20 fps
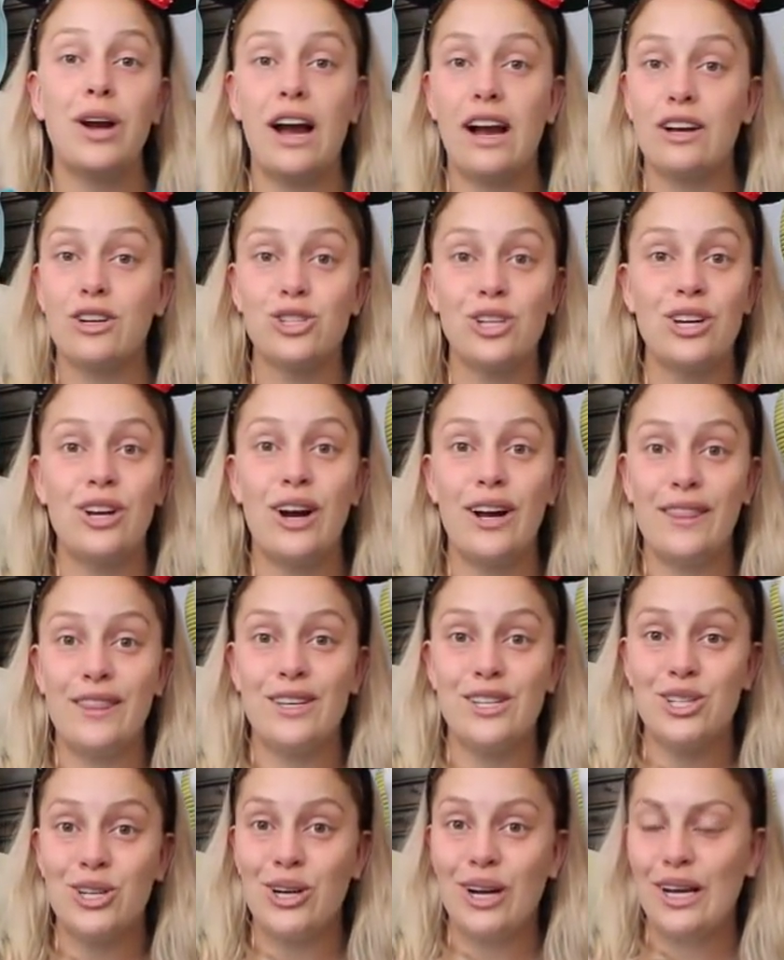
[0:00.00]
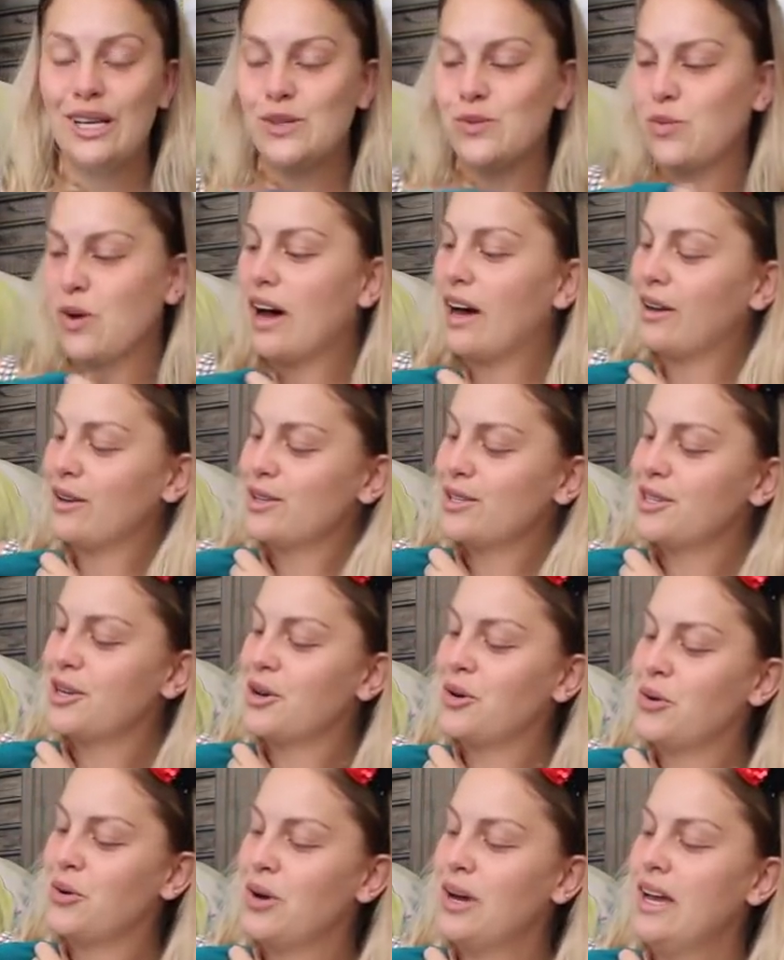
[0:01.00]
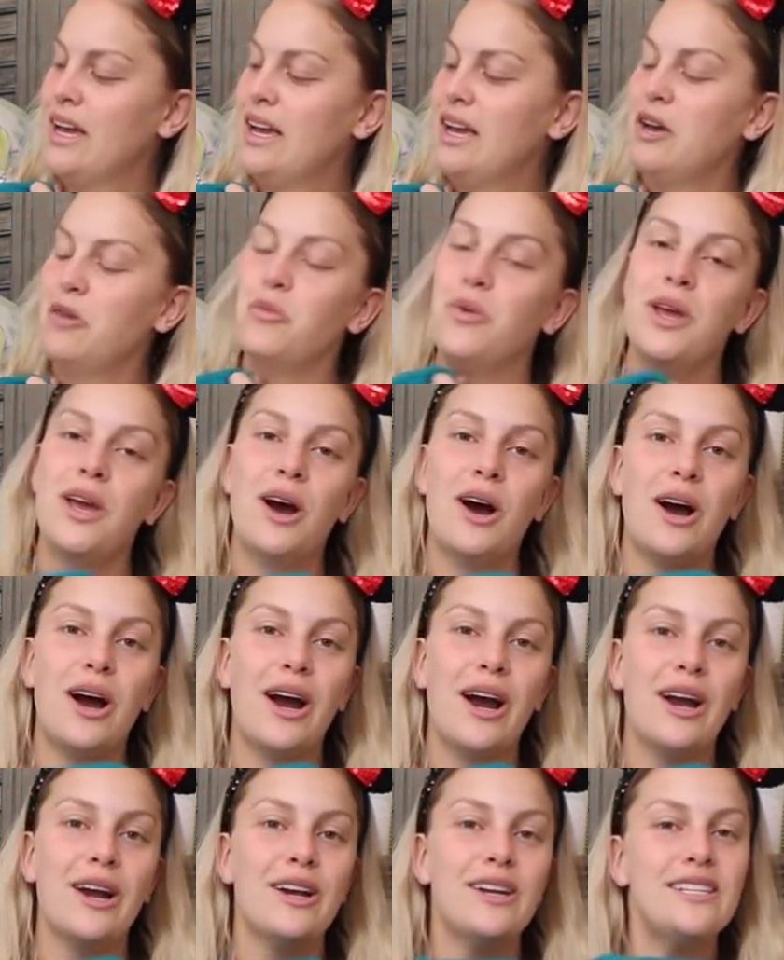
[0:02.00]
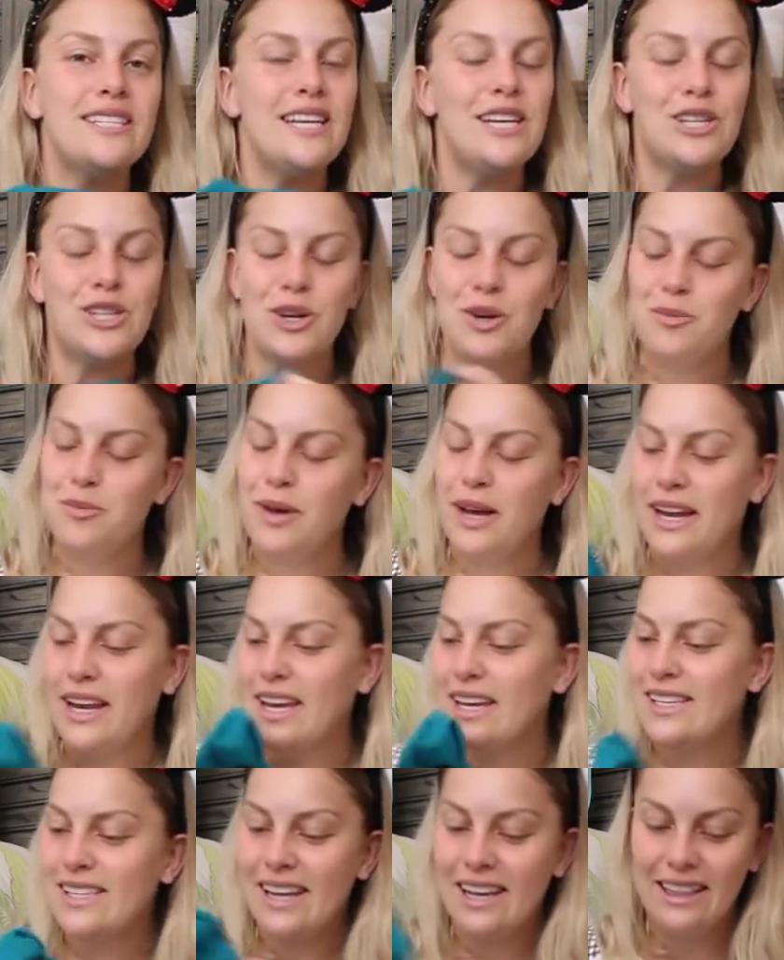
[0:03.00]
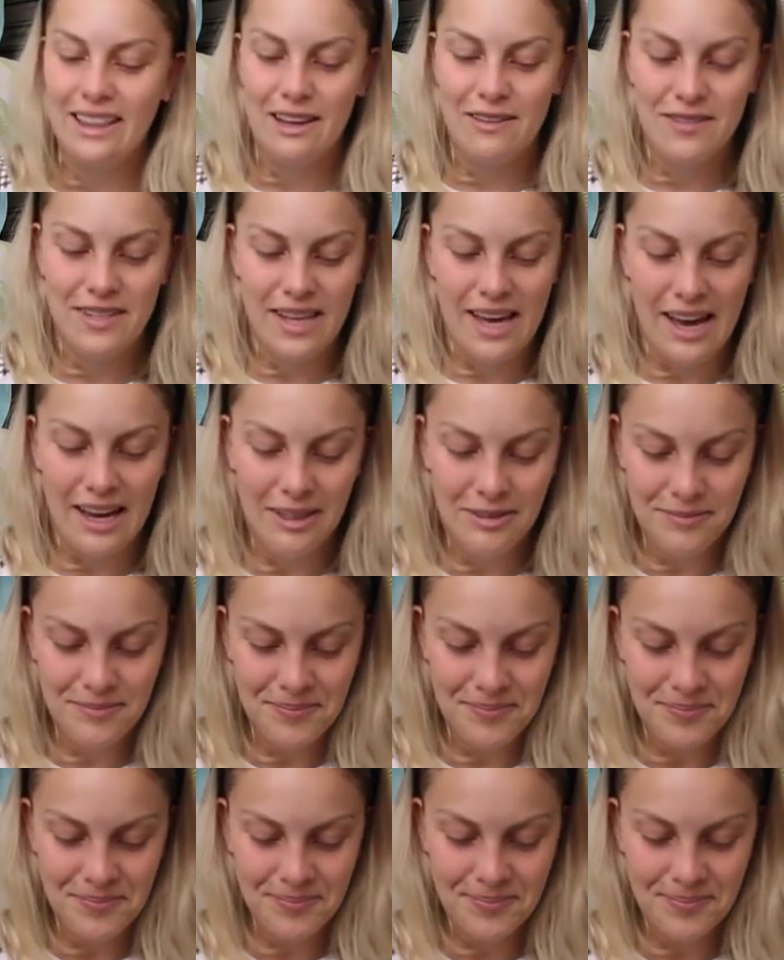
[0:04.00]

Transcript: actually got this shirt as well, so we are t-shirt buddies. I loved that.